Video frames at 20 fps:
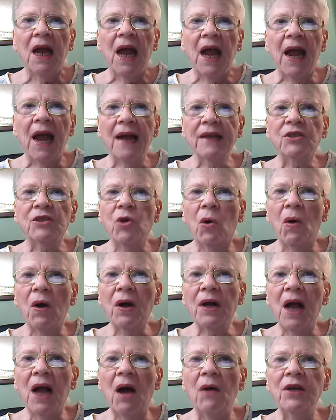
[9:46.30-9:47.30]
Ector
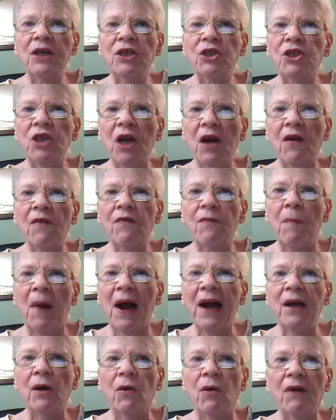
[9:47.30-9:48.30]
County Sheriff
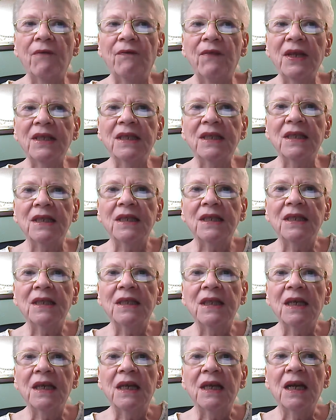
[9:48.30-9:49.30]
Mike Griffiths,
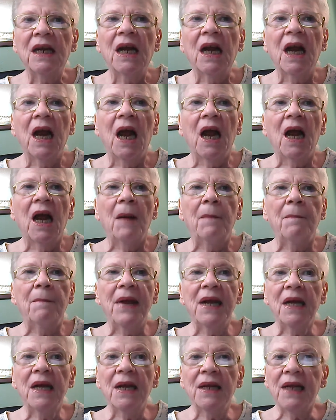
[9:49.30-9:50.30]

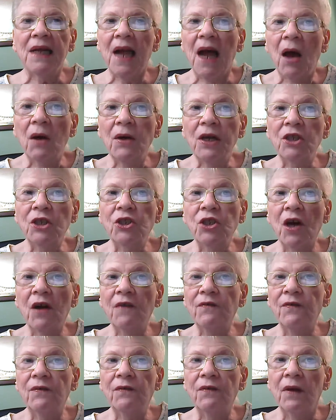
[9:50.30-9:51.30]
Midland County
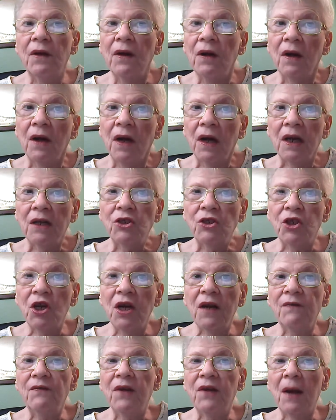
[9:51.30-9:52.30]
Sheriff
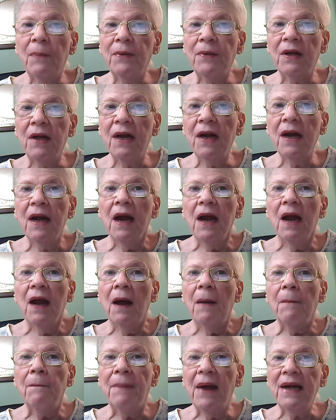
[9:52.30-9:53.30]
Chief Deputy
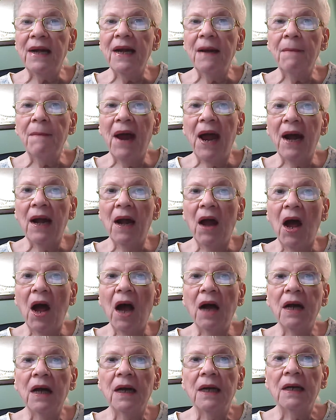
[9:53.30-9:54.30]
Benny
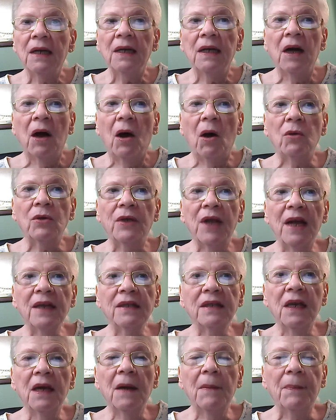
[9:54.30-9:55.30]
Matlock,
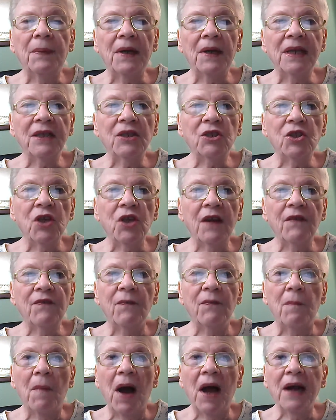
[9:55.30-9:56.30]
Odessa Police
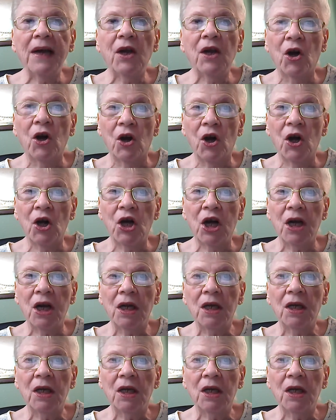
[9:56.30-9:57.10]
Chief Mike Girk,